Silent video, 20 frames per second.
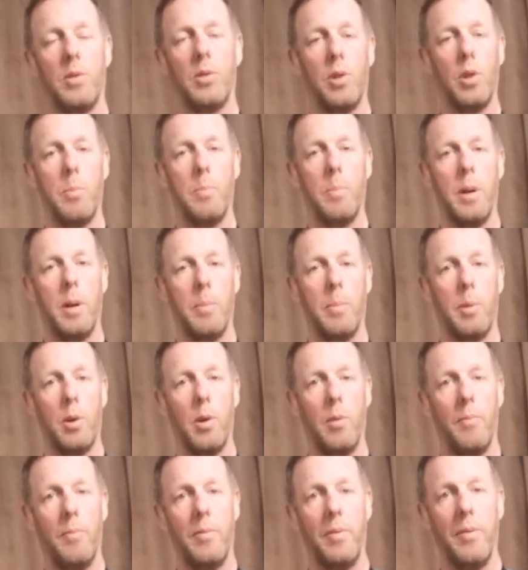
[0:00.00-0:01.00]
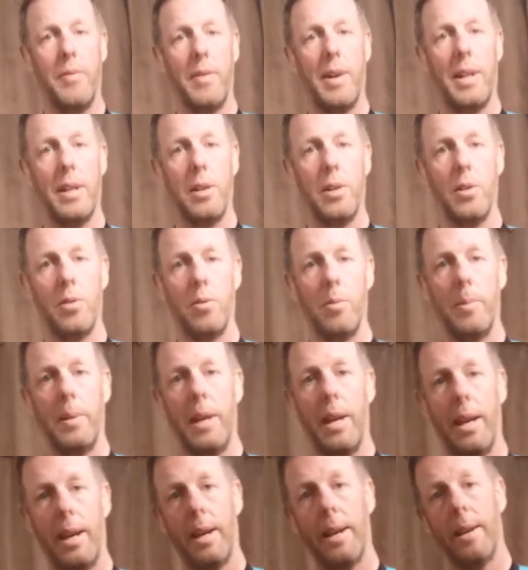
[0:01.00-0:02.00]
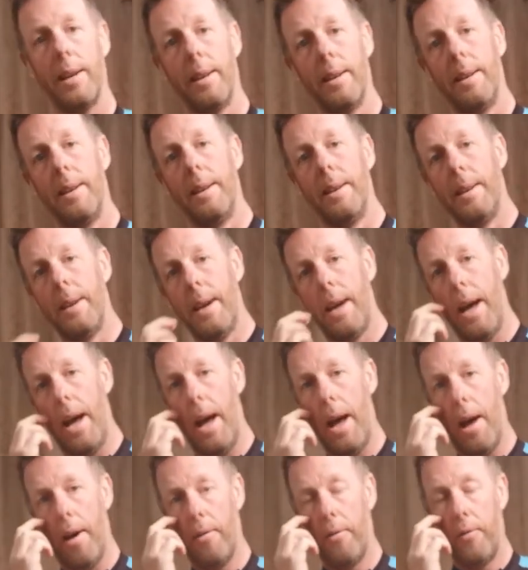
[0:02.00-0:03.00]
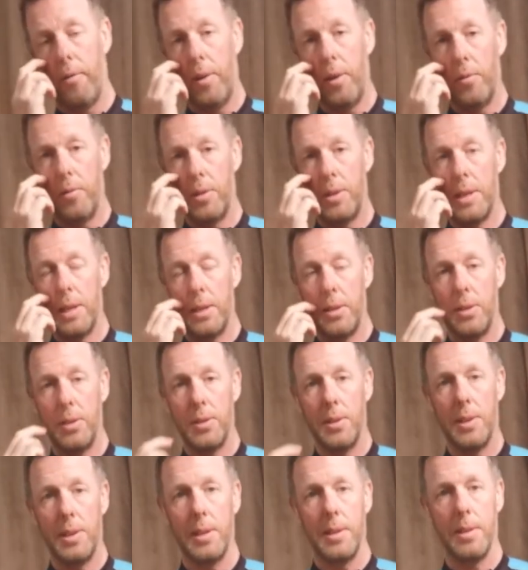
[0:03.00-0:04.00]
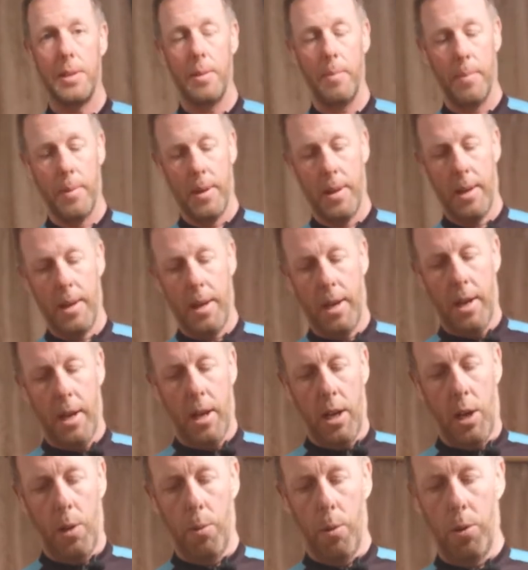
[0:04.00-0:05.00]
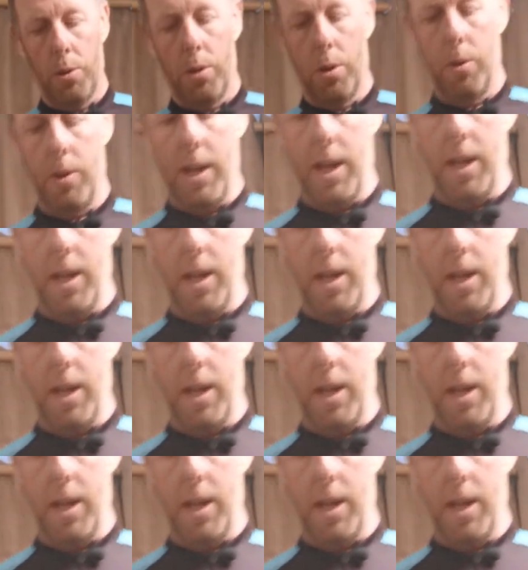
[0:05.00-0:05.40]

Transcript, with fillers: superb comfort values from the uh, Air fit retention system. You also